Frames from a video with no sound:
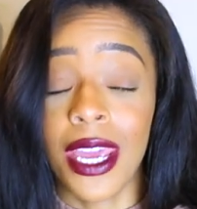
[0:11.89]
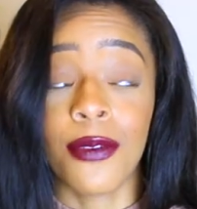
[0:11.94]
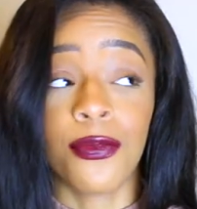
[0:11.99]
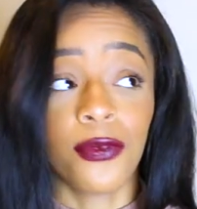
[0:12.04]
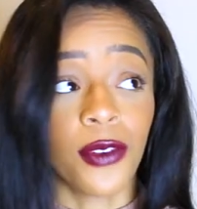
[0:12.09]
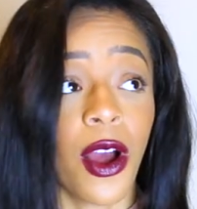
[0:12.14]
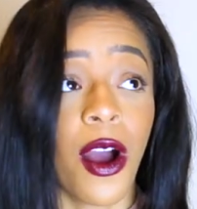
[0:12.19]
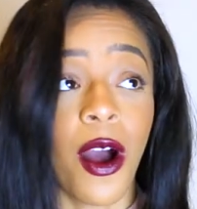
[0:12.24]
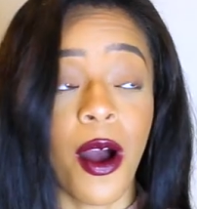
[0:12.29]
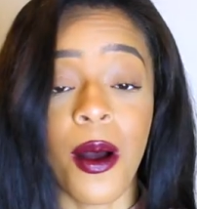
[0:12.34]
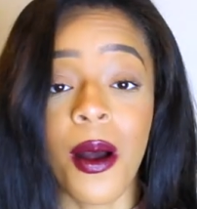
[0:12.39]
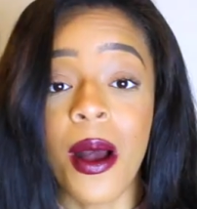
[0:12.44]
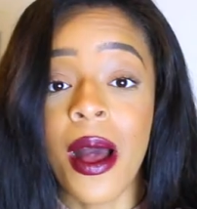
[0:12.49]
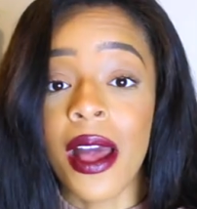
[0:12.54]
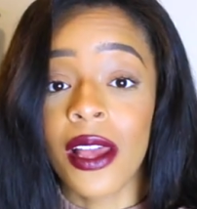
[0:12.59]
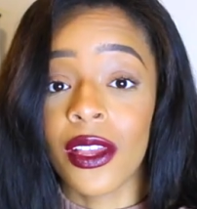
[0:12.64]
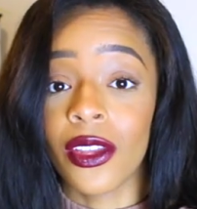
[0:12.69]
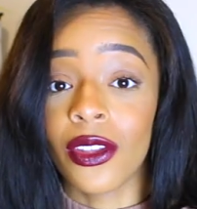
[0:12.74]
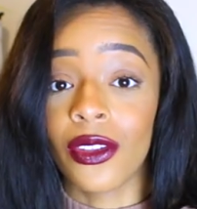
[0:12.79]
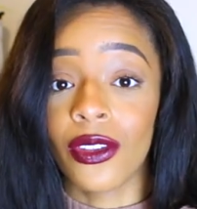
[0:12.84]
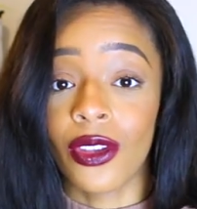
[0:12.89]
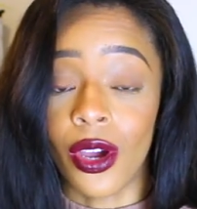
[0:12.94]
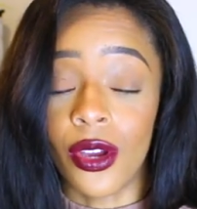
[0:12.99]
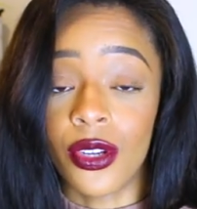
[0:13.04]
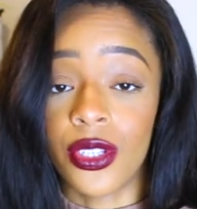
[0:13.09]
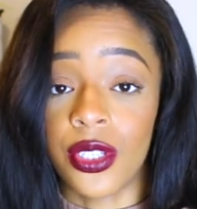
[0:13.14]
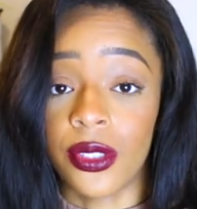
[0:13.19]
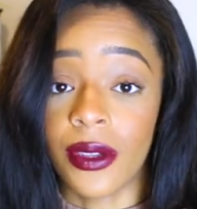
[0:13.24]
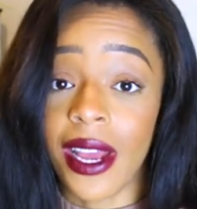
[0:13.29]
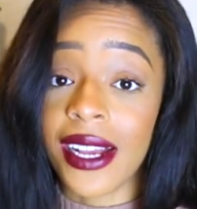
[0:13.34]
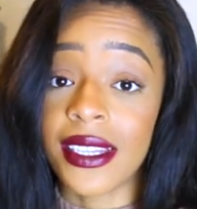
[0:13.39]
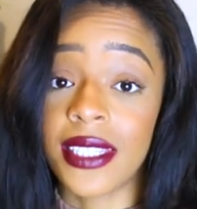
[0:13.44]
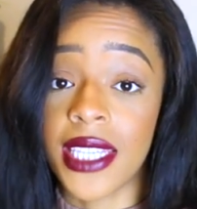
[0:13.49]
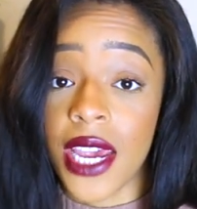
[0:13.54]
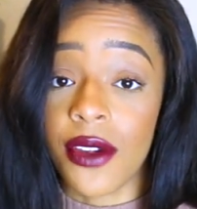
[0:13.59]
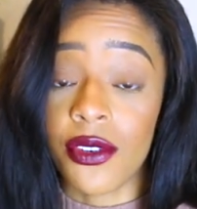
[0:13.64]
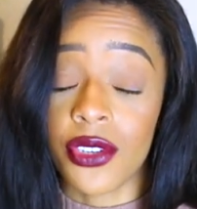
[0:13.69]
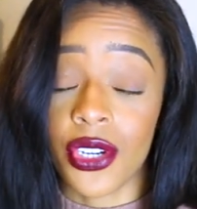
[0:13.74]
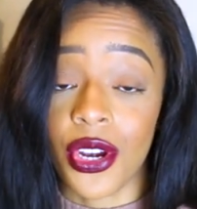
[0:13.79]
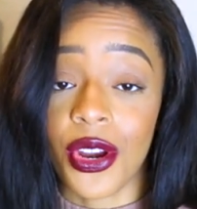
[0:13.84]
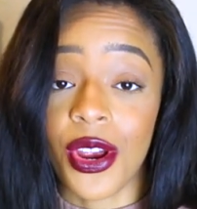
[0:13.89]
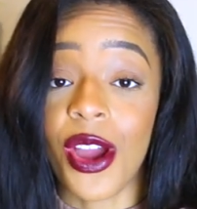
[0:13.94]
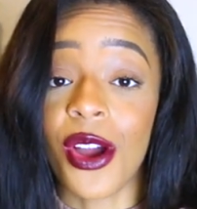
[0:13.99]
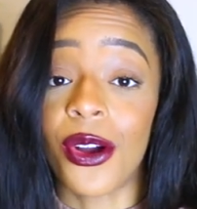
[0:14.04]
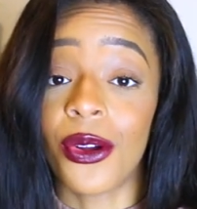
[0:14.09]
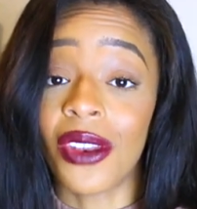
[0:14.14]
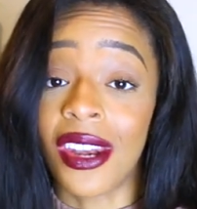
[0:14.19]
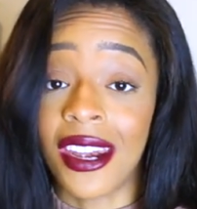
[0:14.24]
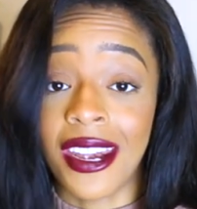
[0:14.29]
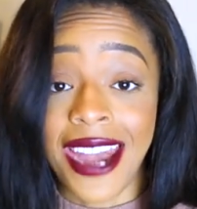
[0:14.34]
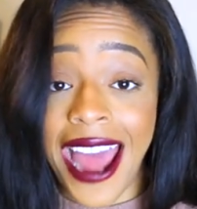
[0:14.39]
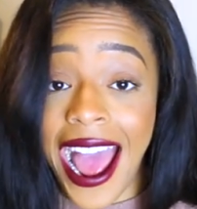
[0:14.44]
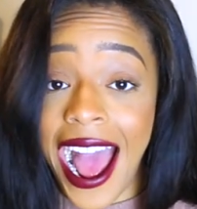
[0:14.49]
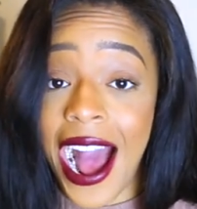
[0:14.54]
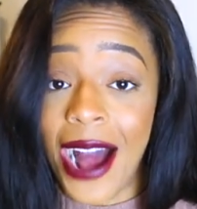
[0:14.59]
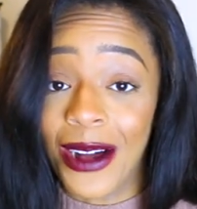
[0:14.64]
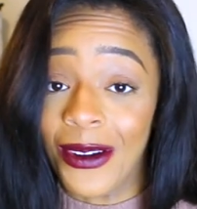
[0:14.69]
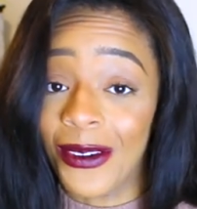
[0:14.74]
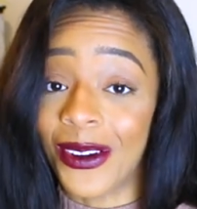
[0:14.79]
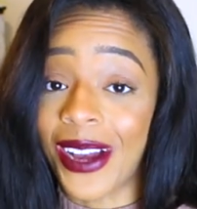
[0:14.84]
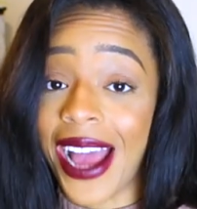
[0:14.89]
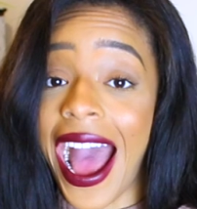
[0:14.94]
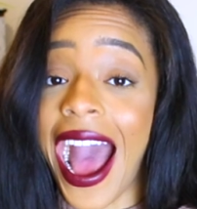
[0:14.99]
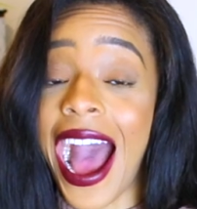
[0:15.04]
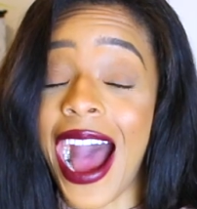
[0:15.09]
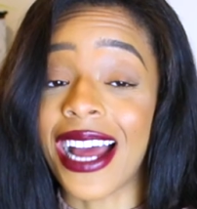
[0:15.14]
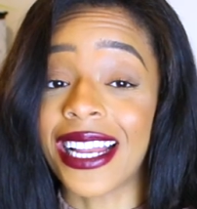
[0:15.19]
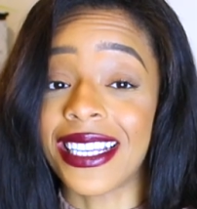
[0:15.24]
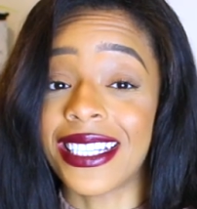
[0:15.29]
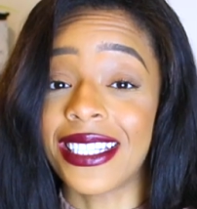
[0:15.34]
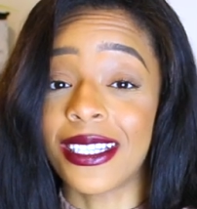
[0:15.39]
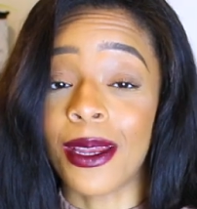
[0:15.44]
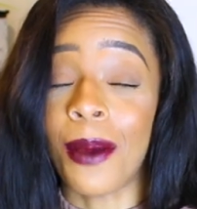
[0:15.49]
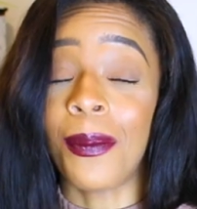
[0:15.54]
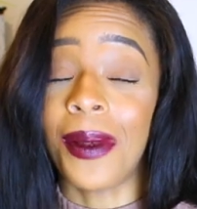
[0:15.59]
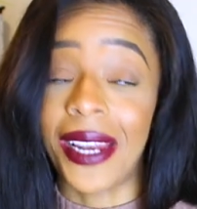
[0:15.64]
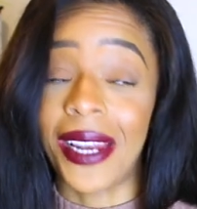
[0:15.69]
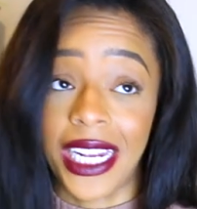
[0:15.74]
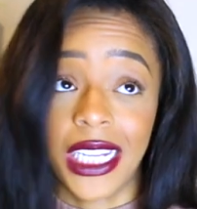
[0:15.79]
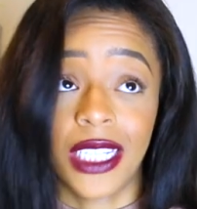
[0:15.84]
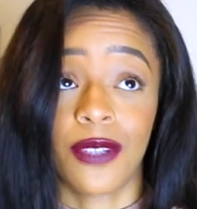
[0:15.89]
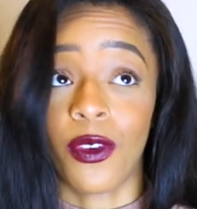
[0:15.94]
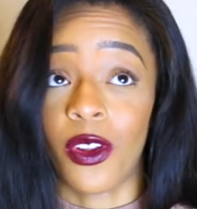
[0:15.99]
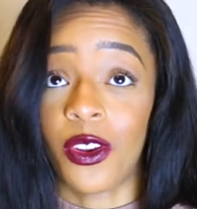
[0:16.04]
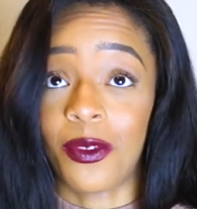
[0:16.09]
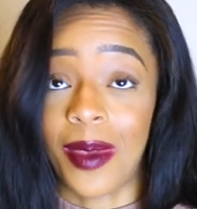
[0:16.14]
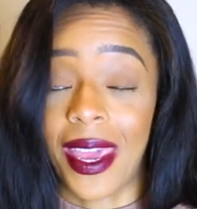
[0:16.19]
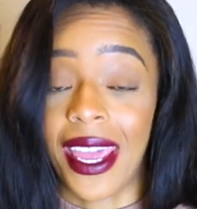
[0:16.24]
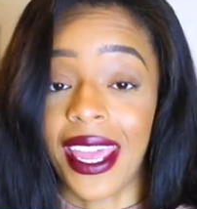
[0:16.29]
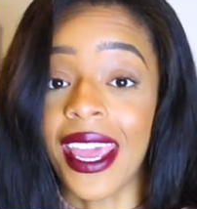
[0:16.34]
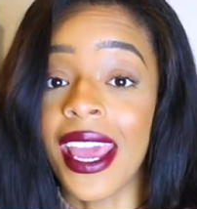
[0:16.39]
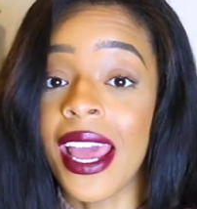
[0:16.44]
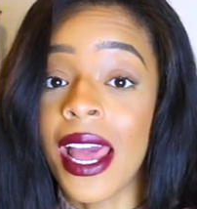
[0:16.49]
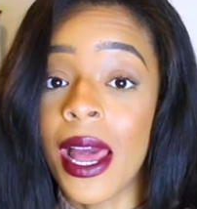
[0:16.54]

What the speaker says: If not, go to @sarahjoeholden now and please follow me,